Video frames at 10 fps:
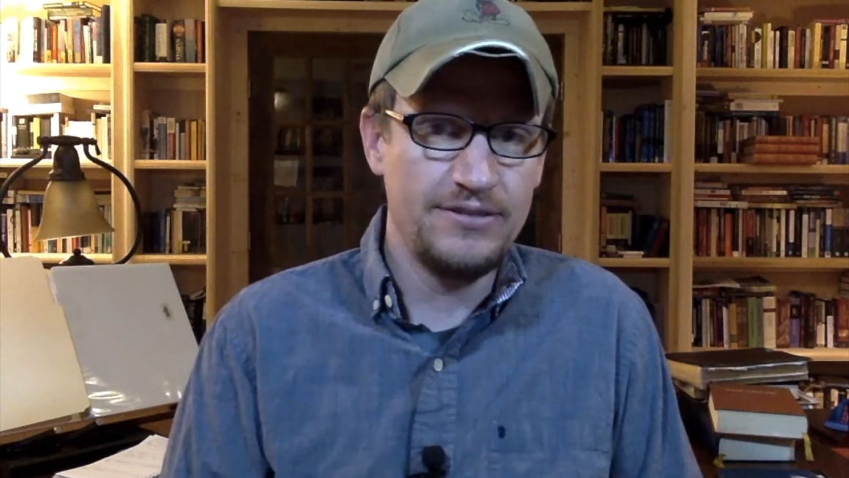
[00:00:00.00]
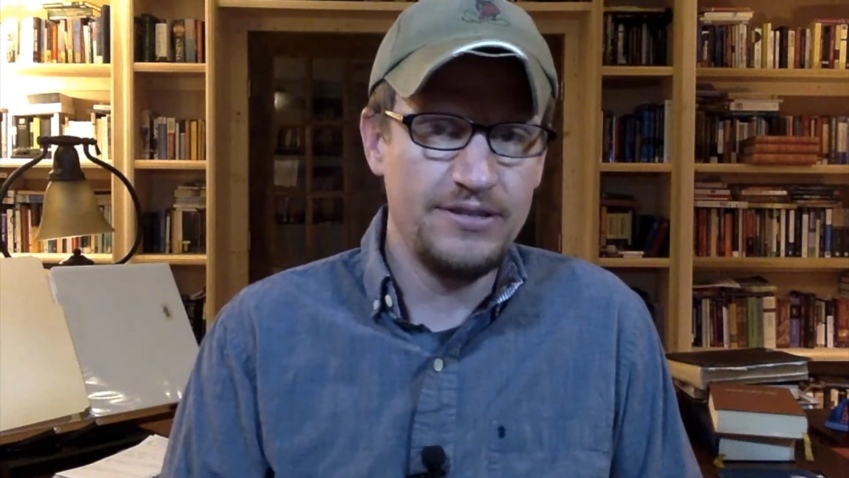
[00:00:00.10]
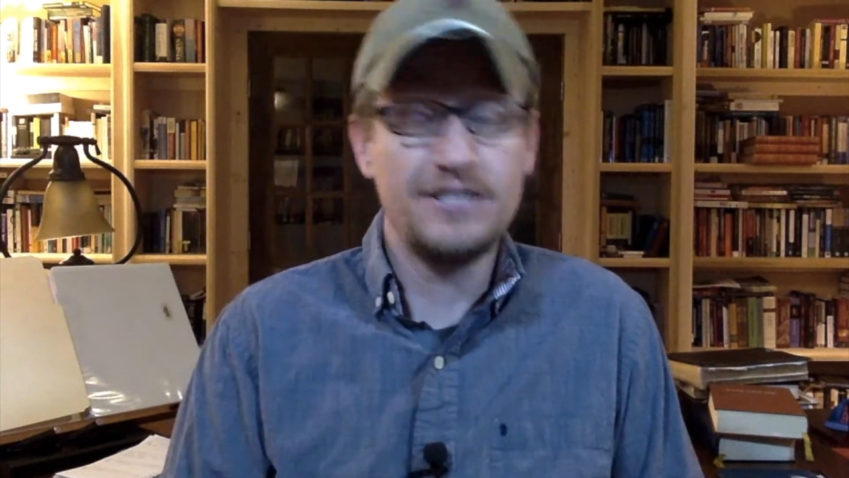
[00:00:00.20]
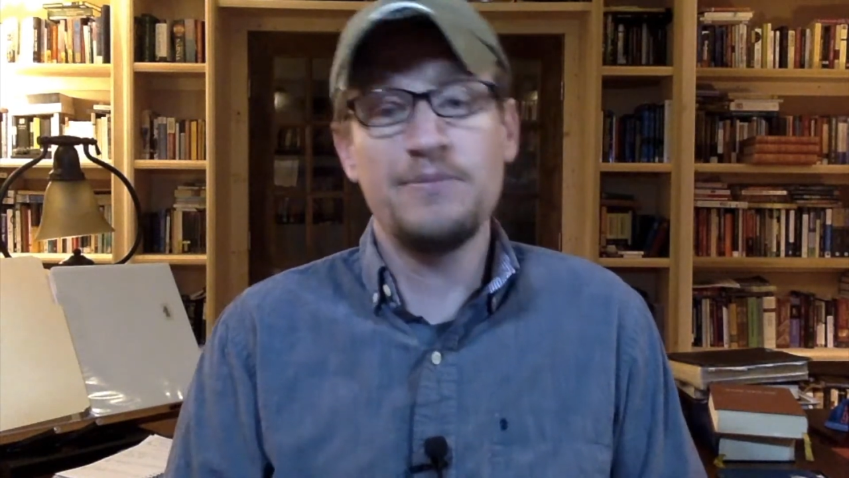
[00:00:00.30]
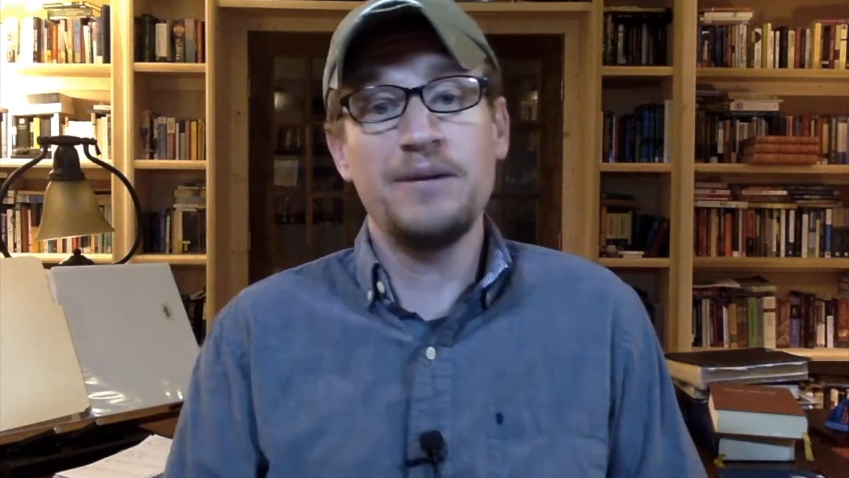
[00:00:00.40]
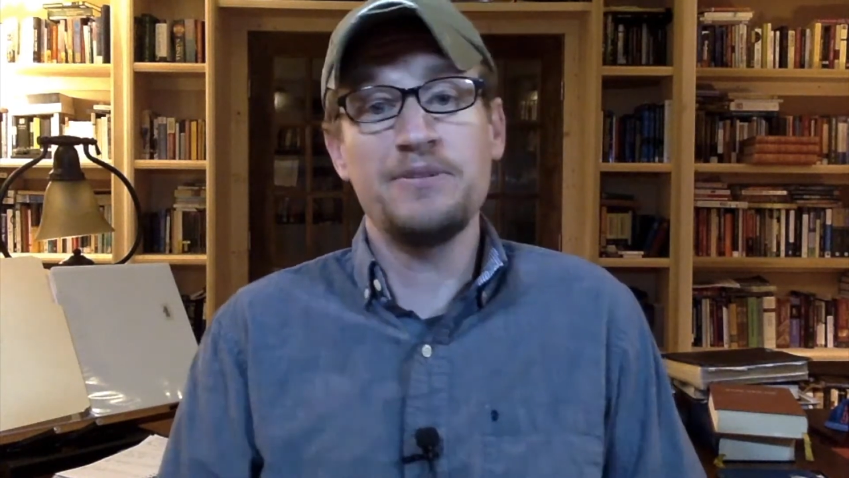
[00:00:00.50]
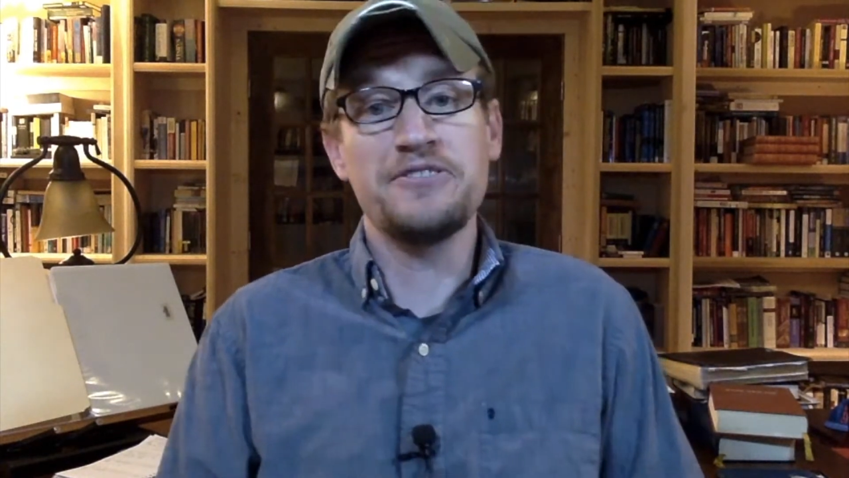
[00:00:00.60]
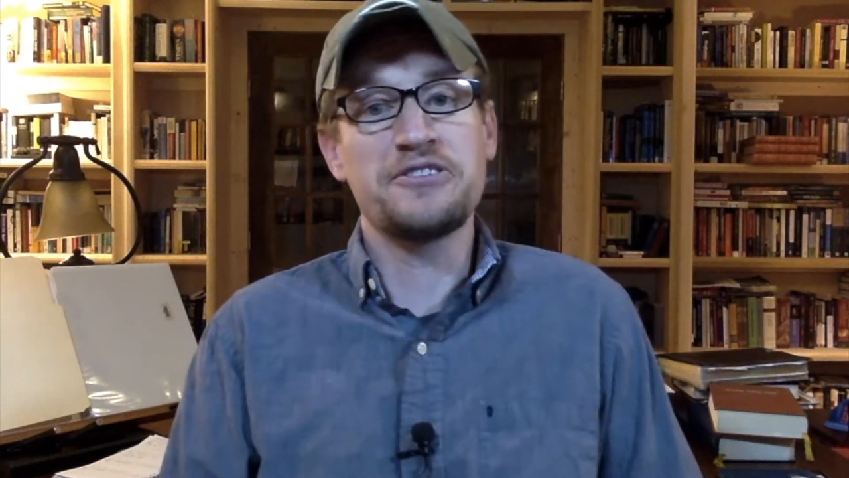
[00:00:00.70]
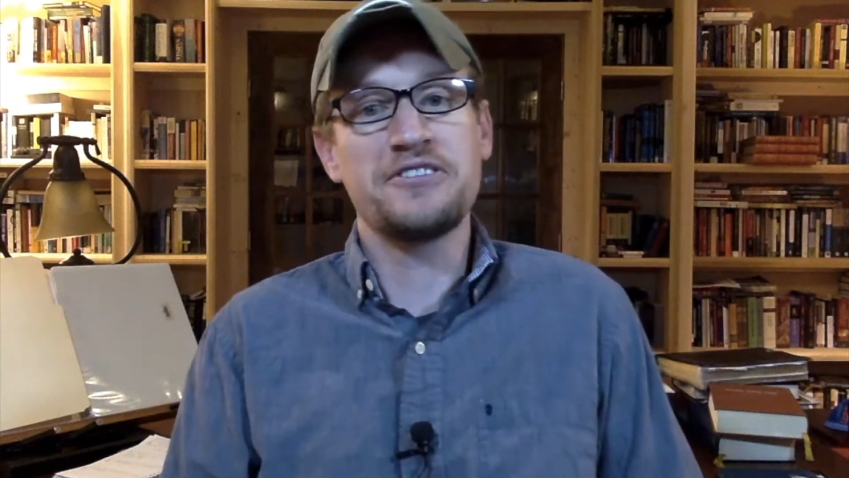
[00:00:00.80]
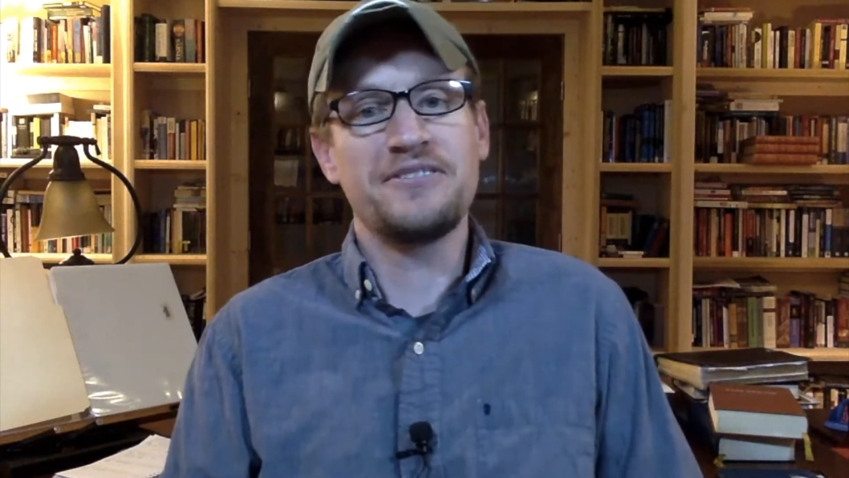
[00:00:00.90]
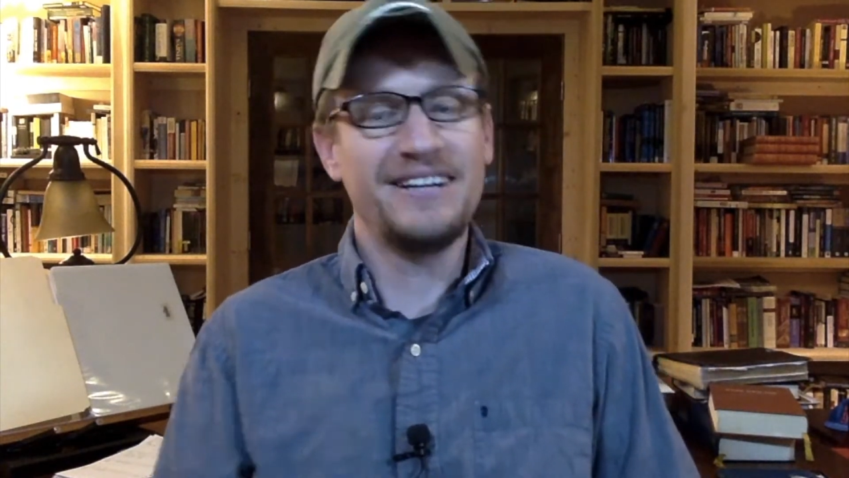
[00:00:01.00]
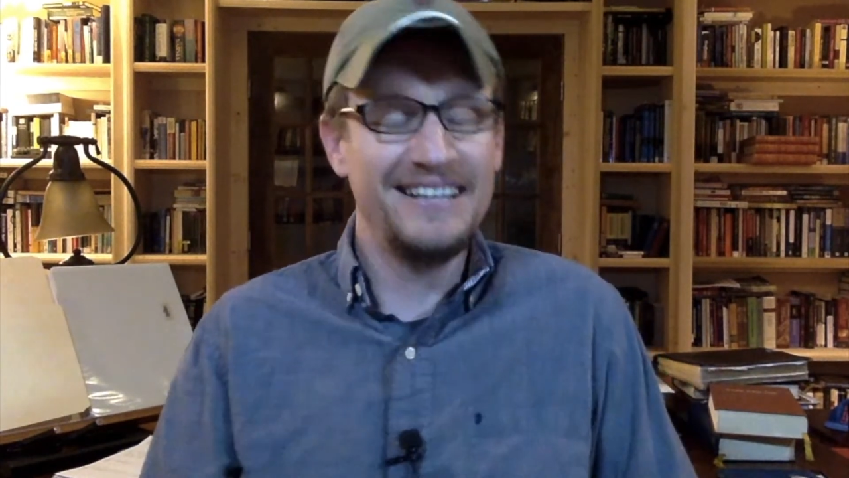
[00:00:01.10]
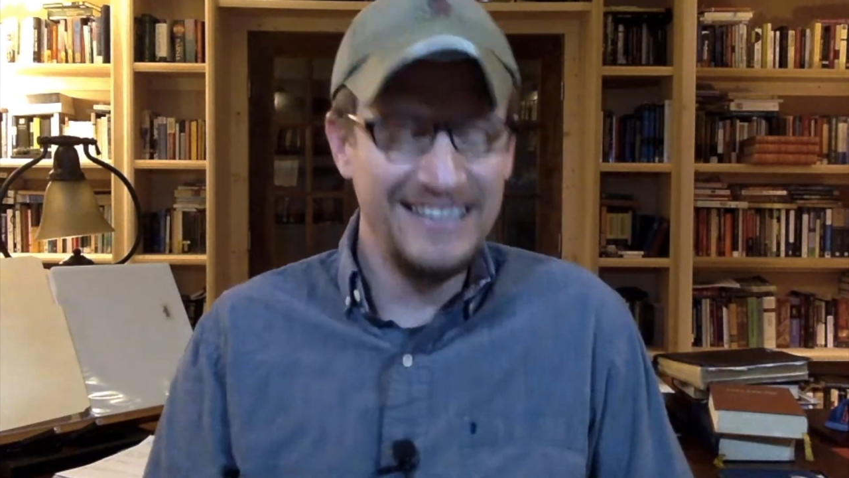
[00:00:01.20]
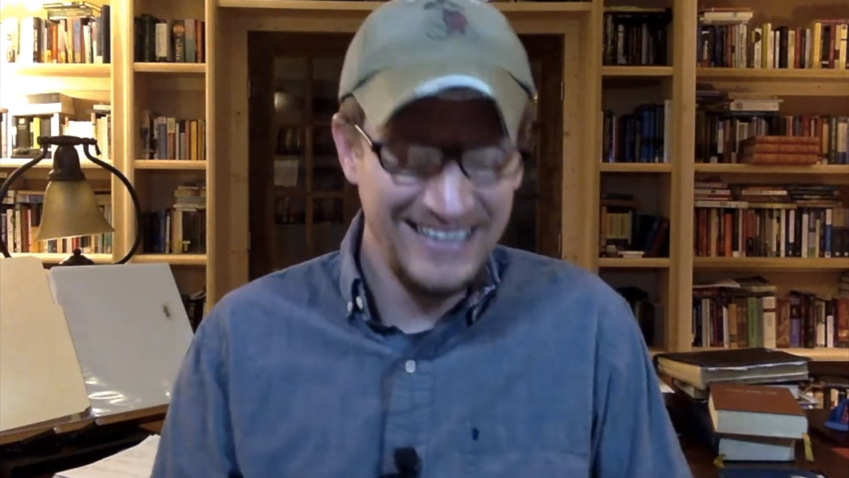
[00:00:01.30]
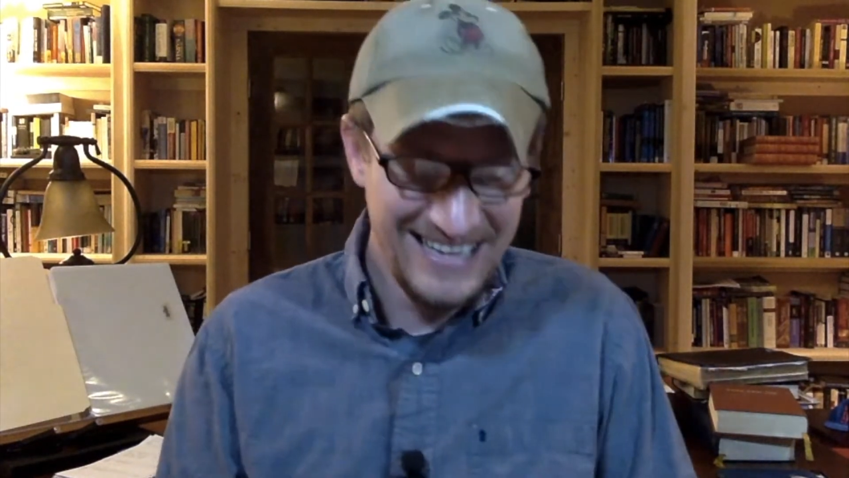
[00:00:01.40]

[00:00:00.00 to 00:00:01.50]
It's my position, right?